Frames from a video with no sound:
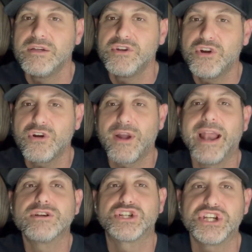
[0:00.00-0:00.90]

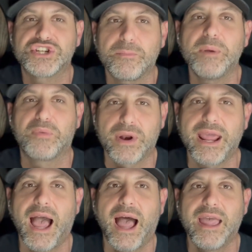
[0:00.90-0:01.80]
energy should be
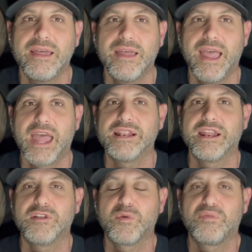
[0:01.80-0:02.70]
pretty high heading
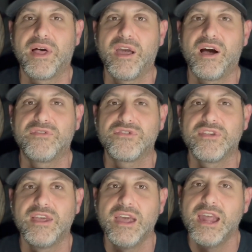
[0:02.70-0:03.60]
into the playoffs.
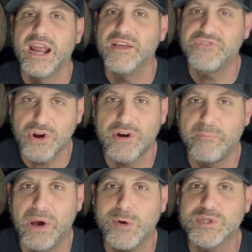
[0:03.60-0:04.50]
And if you're an
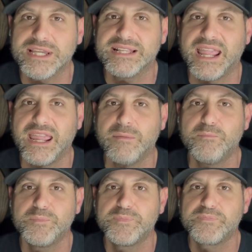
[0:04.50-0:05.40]
opposing team,
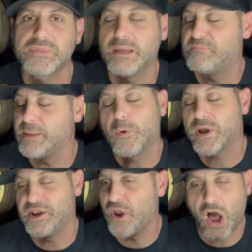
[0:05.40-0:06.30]
and people
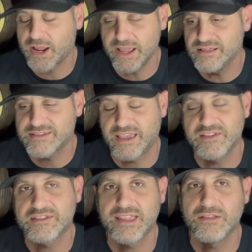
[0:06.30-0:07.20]
can knock it and say
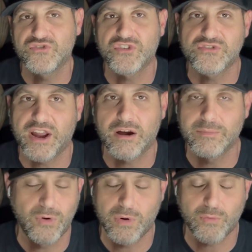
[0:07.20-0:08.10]
the Steelers are
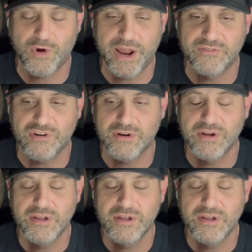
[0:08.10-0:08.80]
terrible or whatever,